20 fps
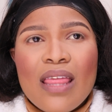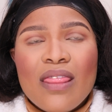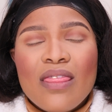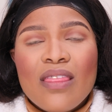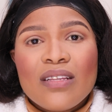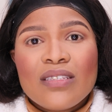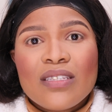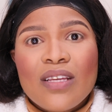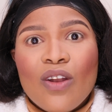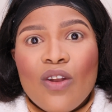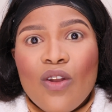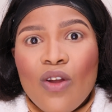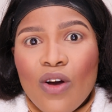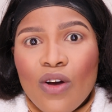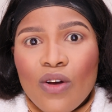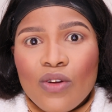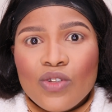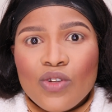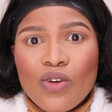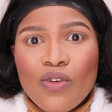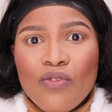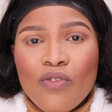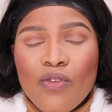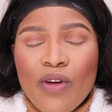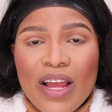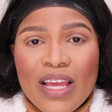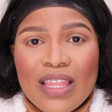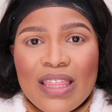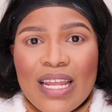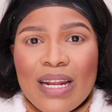there's a lot of
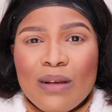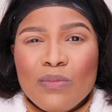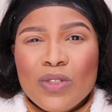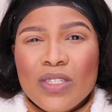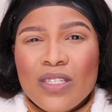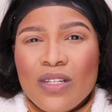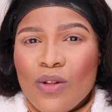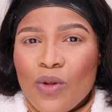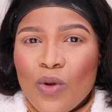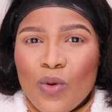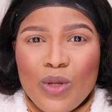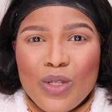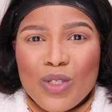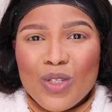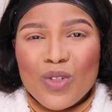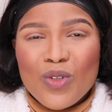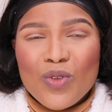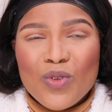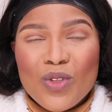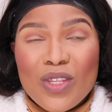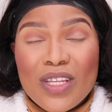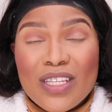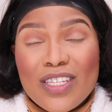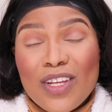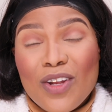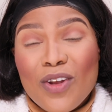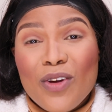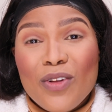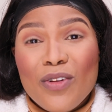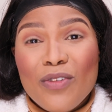work that I'm still going to do. There's a
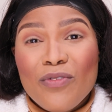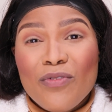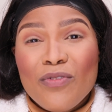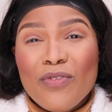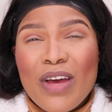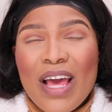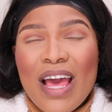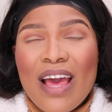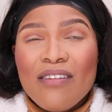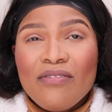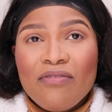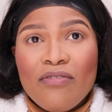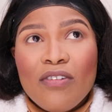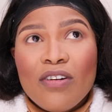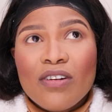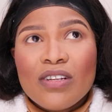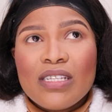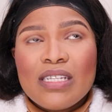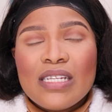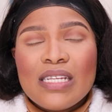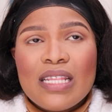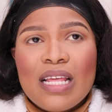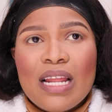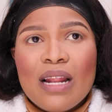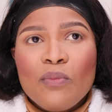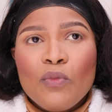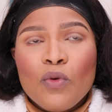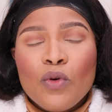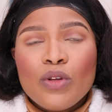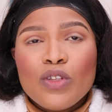lot of effort that
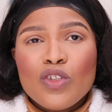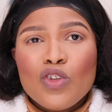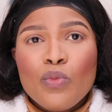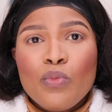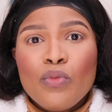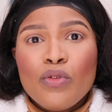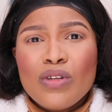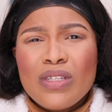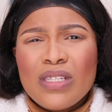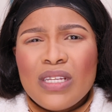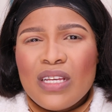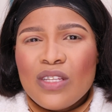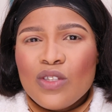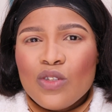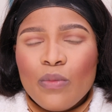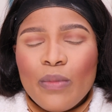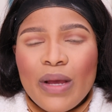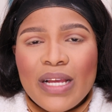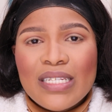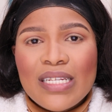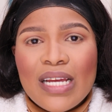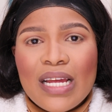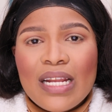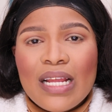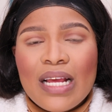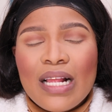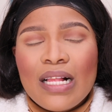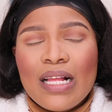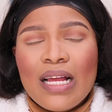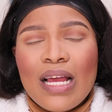I'm going to put into my
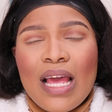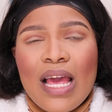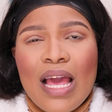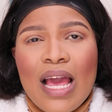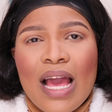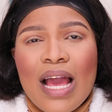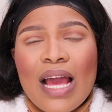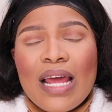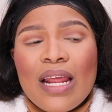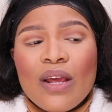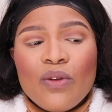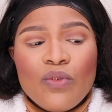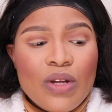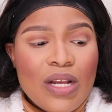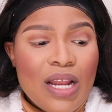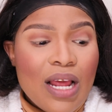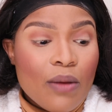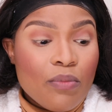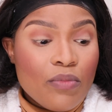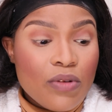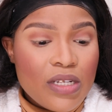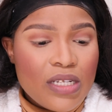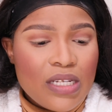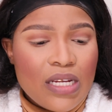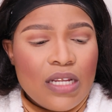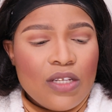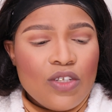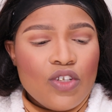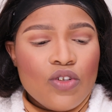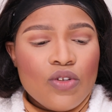channel, and I really
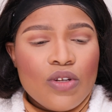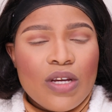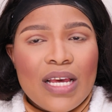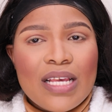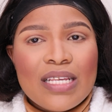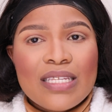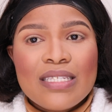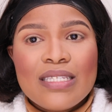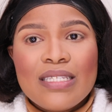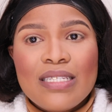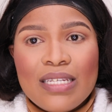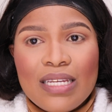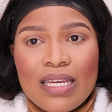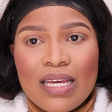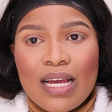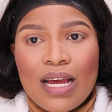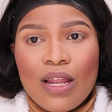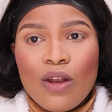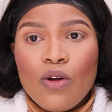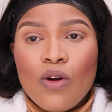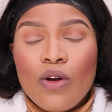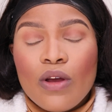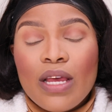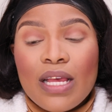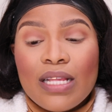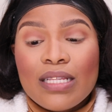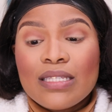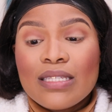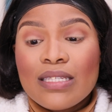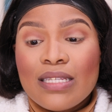appreciate you guys sticking along
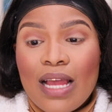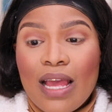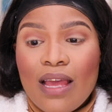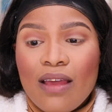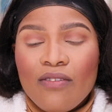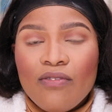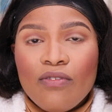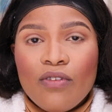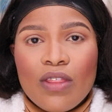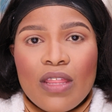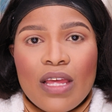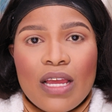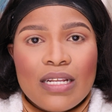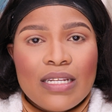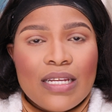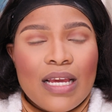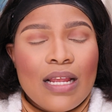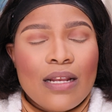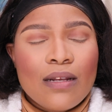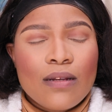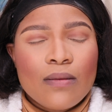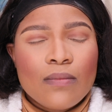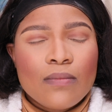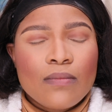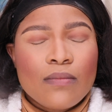and staying for that. And